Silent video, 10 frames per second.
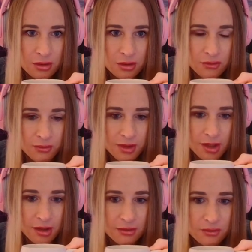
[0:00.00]
So we get
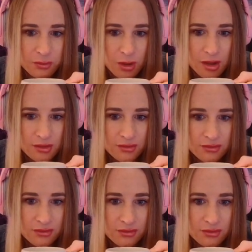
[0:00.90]
her
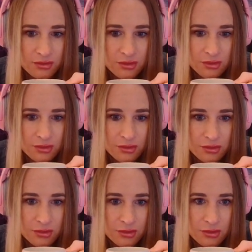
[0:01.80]
twice?
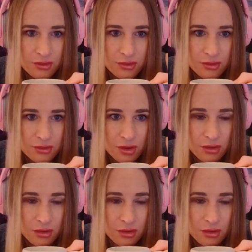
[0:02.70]
No.